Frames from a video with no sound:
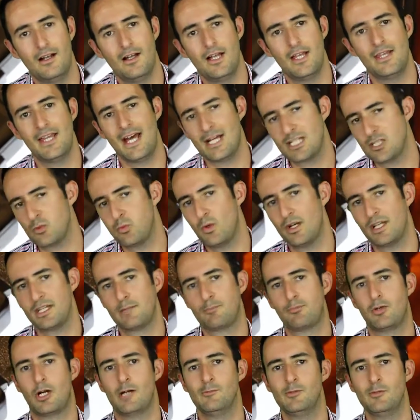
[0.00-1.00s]
That's one of
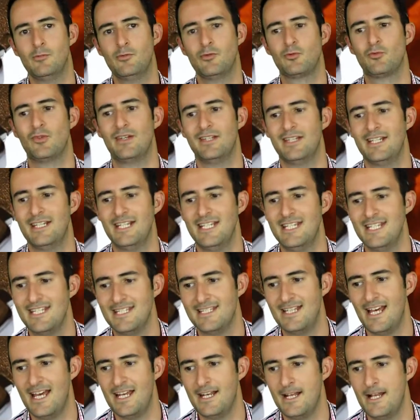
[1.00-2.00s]
the problems with it,
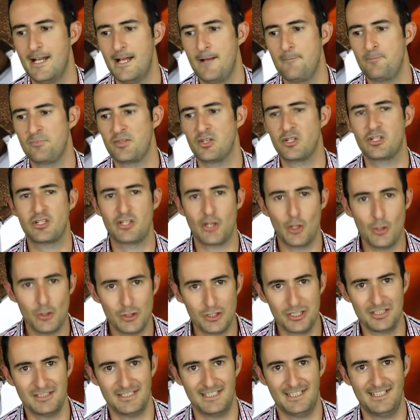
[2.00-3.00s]
is that
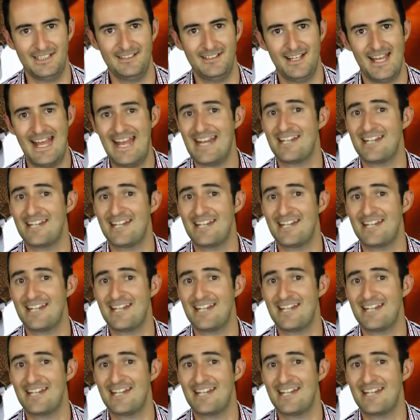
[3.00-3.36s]
socially,